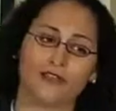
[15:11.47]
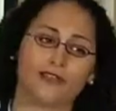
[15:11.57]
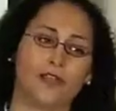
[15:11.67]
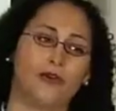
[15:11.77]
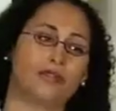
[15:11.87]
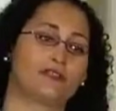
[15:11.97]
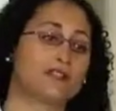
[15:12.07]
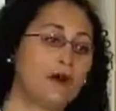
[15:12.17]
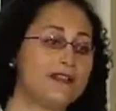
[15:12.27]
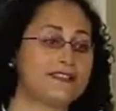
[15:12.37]
So in
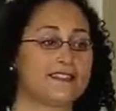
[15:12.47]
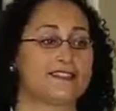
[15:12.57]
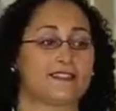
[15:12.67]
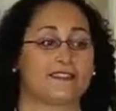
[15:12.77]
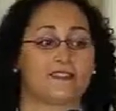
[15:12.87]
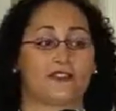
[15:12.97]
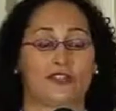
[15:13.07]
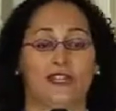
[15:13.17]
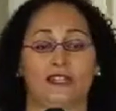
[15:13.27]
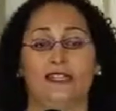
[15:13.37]
response to Citizens
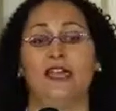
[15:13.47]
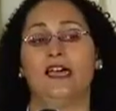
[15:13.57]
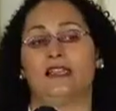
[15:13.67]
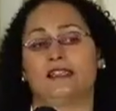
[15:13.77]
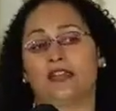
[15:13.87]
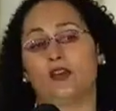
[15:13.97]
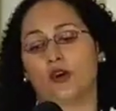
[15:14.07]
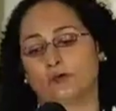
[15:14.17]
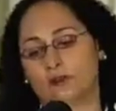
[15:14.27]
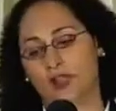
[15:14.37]
United, 10
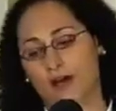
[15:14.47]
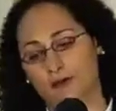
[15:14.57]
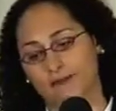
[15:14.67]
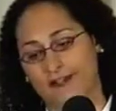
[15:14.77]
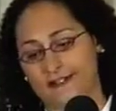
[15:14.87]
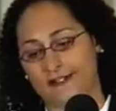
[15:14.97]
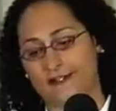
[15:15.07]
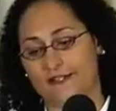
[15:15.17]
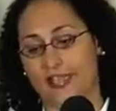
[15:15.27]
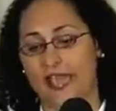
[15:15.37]
corporate law
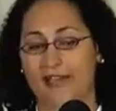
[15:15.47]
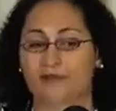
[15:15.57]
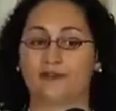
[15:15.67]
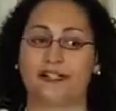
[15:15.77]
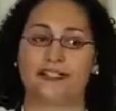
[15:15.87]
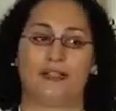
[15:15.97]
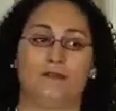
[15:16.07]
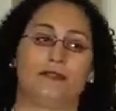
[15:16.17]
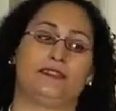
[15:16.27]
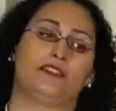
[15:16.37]
professors have written a
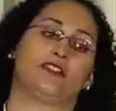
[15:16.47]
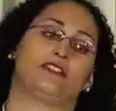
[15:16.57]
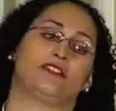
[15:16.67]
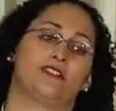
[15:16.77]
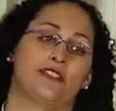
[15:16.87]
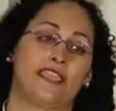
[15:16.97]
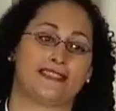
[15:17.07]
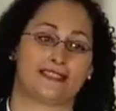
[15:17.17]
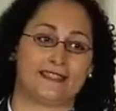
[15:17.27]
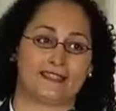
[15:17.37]
petition to the
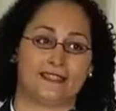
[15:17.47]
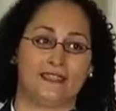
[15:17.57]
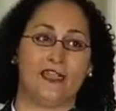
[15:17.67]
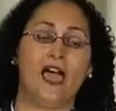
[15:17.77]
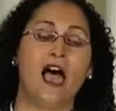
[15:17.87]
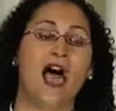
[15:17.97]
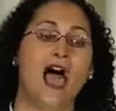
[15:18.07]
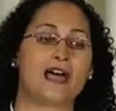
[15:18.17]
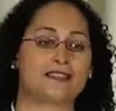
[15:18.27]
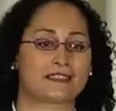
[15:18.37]
SEC
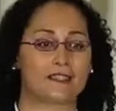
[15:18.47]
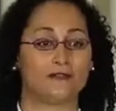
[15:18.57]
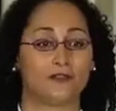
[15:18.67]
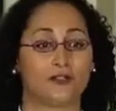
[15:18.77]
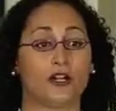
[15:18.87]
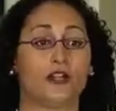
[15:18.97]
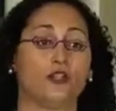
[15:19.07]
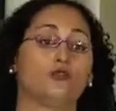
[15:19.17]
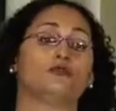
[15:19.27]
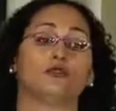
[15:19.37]
asking for a
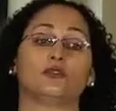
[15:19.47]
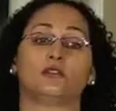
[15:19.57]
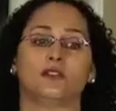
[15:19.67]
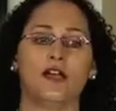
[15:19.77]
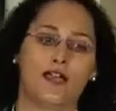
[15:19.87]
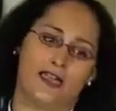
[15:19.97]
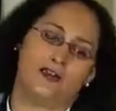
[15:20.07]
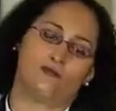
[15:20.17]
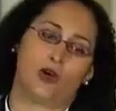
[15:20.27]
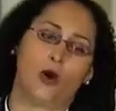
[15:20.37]
new rule
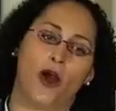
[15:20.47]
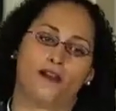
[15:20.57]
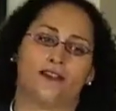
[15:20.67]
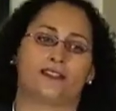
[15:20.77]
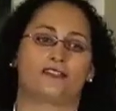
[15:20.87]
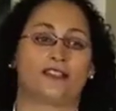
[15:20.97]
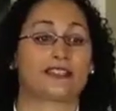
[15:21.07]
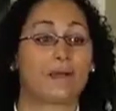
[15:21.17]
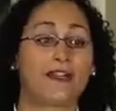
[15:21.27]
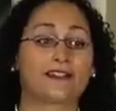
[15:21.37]
requiring
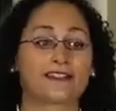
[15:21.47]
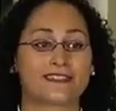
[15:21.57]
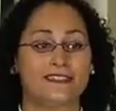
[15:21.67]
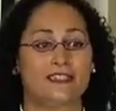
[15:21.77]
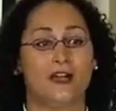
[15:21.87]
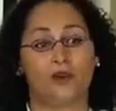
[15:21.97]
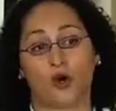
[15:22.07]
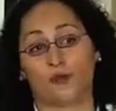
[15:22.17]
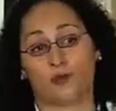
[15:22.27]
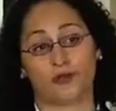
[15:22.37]
transparency of
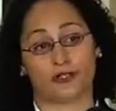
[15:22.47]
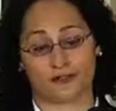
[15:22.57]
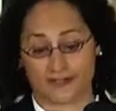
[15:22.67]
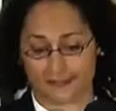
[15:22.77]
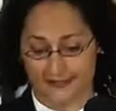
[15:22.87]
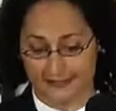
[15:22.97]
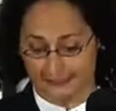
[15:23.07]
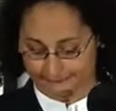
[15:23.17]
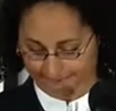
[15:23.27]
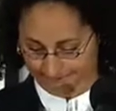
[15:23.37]
corporate political spending.